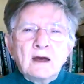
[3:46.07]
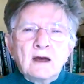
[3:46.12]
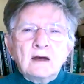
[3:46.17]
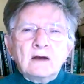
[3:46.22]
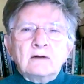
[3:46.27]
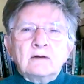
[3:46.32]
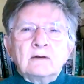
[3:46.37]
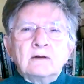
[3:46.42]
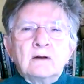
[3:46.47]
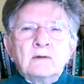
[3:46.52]

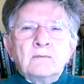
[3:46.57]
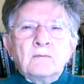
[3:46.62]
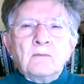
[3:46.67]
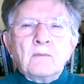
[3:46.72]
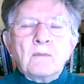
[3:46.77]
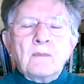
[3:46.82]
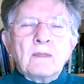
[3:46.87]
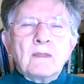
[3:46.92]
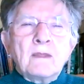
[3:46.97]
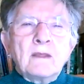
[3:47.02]
And
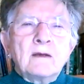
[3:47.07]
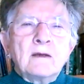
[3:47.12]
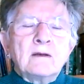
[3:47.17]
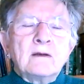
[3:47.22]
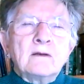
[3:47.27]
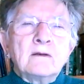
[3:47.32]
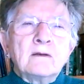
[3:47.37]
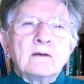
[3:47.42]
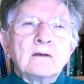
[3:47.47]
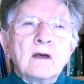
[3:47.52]

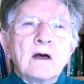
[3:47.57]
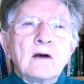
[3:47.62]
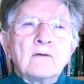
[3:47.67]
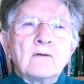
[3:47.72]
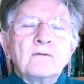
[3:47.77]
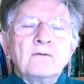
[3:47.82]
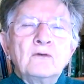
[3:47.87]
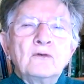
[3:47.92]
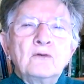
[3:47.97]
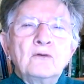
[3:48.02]
our
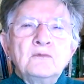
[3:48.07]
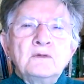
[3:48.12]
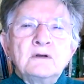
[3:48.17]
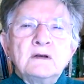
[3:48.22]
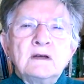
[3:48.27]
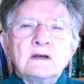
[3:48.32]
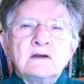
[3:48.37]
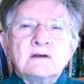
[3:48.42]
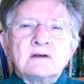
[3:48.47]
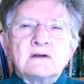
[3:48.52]
form
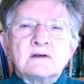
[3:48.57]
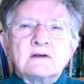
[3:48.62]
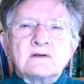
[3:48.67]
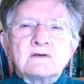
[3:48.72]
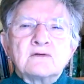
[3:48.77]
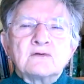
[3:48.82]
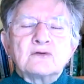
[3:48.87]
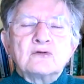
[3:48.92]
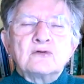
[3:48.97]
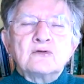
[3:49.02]
teachers
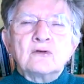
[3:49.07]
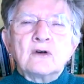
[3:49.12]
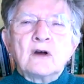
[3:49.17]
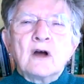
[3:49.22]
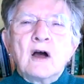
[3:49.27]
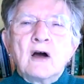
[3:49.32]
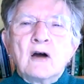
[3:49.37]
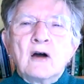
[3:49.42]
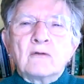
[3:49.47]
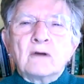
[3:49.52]
took
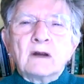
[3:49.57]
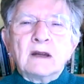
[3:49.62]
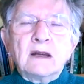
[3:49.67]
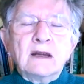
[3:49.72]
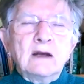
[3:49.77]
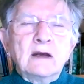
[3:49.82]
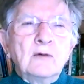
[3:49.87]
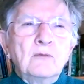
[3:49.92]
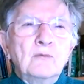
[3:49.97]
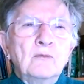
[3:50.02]

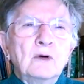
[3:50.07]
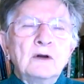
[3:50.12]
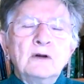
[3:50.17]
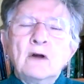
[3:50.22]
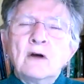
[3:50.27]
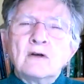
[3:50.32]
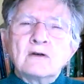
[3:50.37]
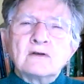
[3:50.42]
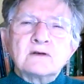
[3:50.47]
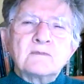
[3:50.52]
RE and were
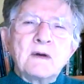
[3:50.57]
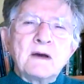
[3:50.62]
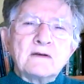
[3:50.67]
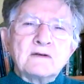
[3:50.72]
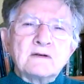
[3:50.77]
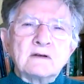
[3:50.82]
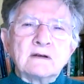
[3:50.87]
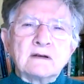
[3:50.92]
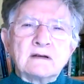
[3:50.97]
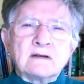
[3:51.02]
not
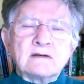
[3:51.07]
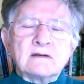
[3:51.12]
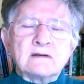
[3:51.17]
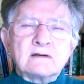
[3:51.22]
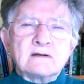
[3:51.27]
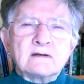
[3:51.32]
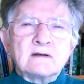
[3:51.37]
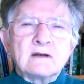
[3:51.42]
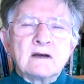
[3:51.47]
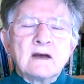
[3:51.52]

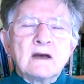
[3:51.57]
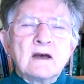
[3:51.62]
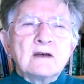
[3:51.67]
specialists.